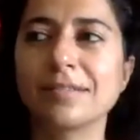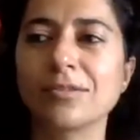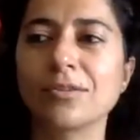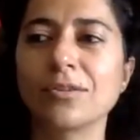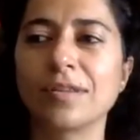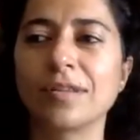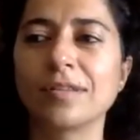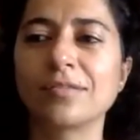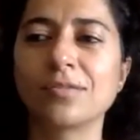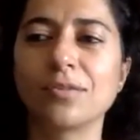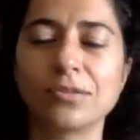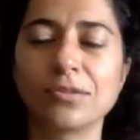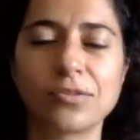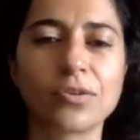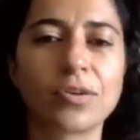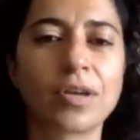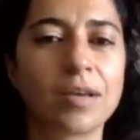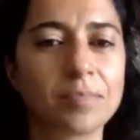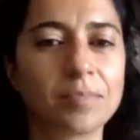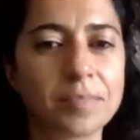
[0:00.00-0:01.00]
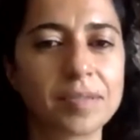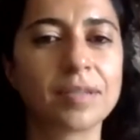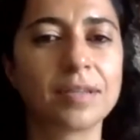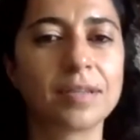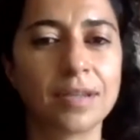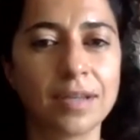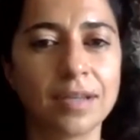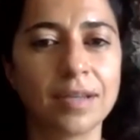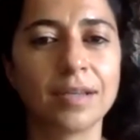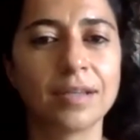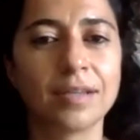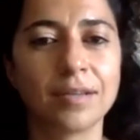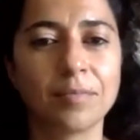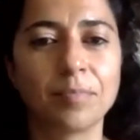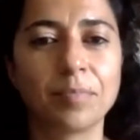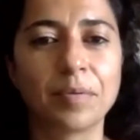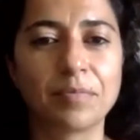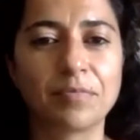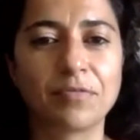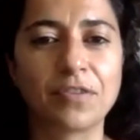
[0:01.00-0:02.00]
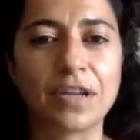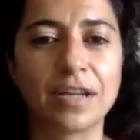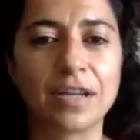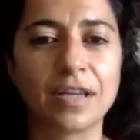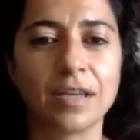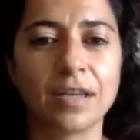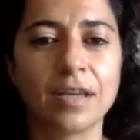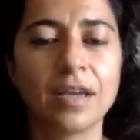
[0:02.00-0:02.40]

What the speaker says: also comes in a very